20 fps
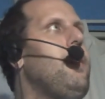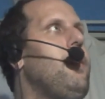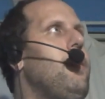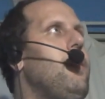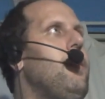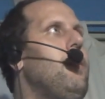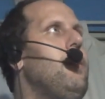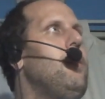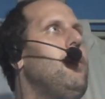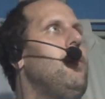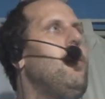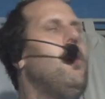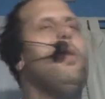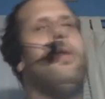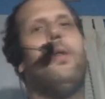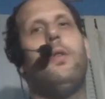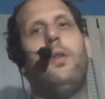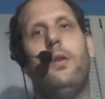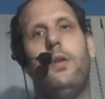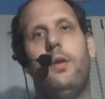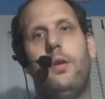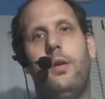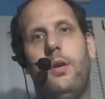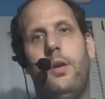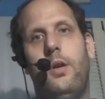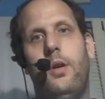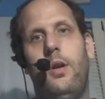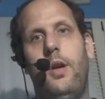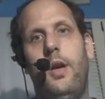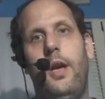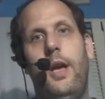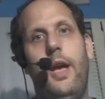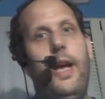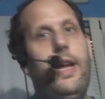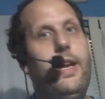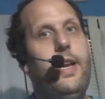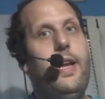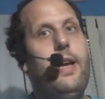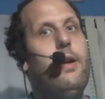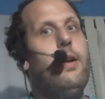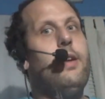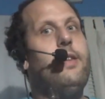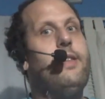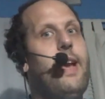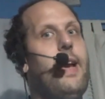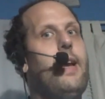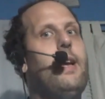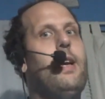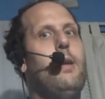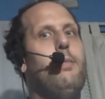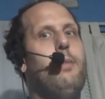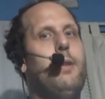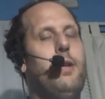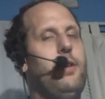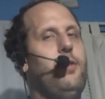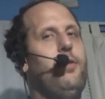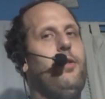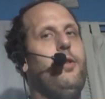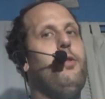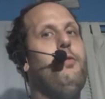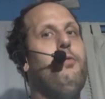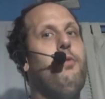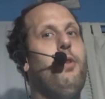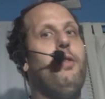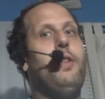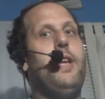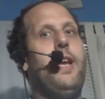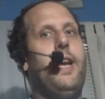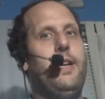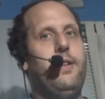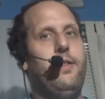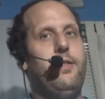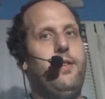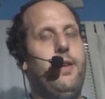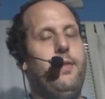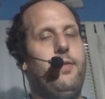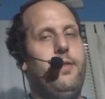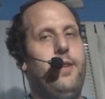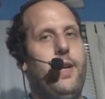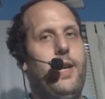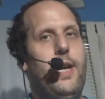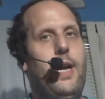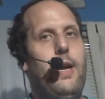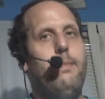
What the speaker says: Oracle. And they're a tech company, so you know they had stuff set up.